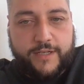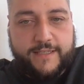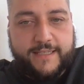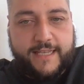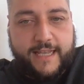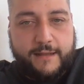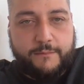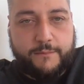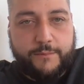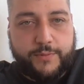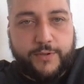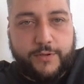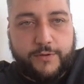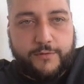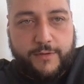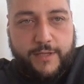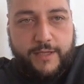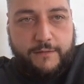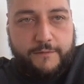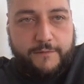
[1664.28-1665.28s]

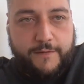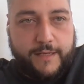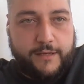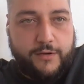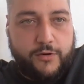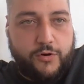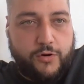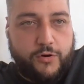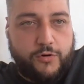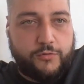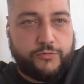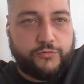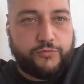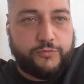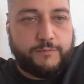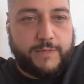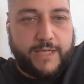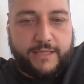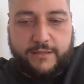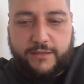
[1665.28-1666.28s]
example, if I go to
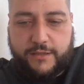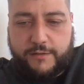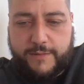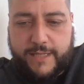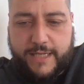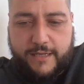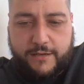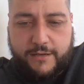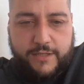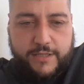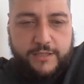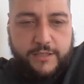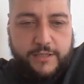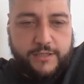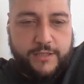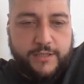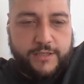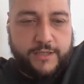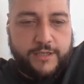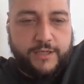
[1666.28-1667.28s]
my terminal
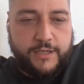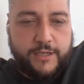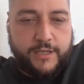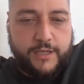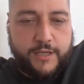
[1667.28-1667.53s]
here,